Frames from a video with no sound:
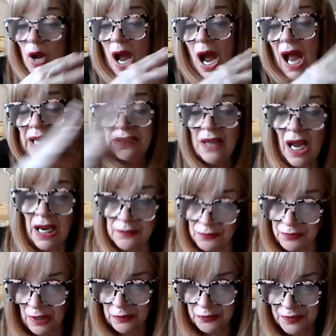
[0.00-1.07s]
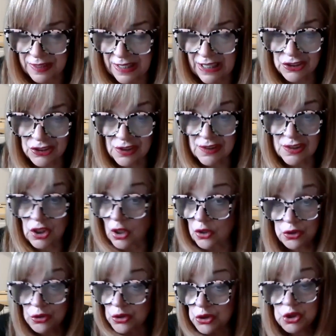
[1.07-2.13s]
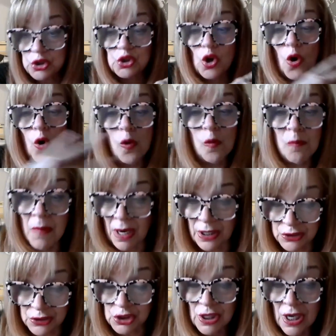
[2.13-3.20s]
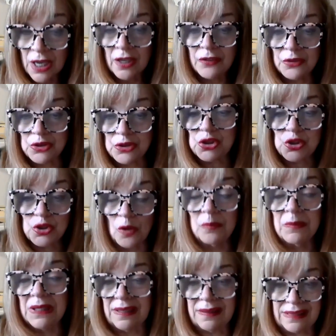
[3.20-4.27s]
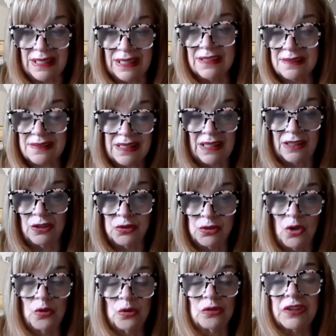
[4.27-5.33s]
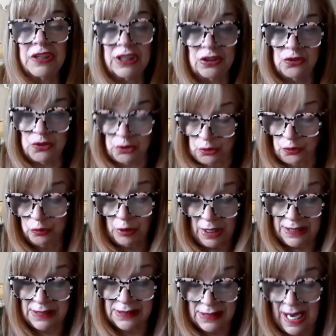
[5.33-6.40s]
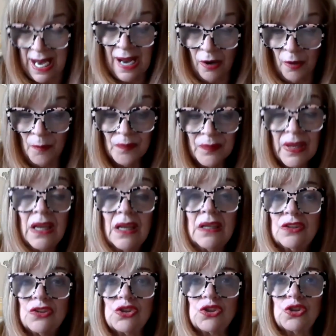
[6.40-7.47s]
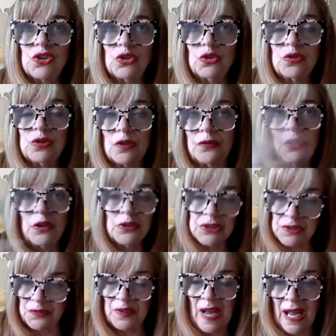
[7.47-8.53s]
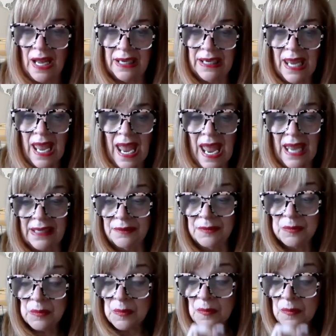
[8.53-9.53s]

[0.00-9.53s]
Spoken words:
I-9 verifications. There's so many things that a notary can do right now to diversify and